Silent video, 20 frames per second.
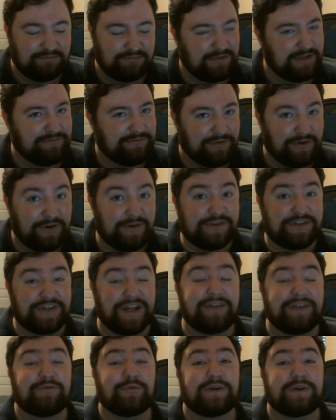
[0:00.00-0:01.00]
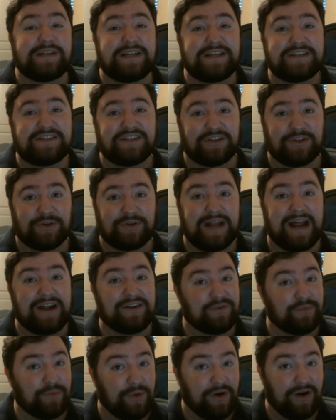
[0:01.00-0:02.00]
But first, everyone needs to learn how
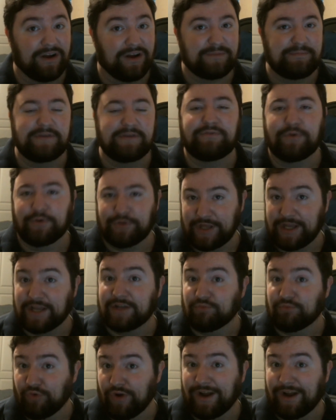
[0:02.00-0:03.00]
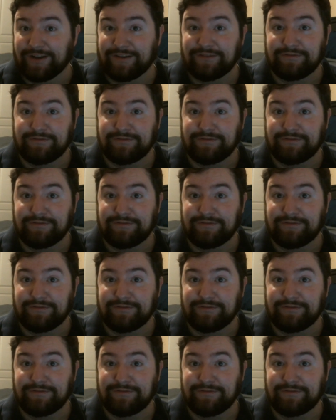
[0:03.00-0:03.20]
to walk before they can run.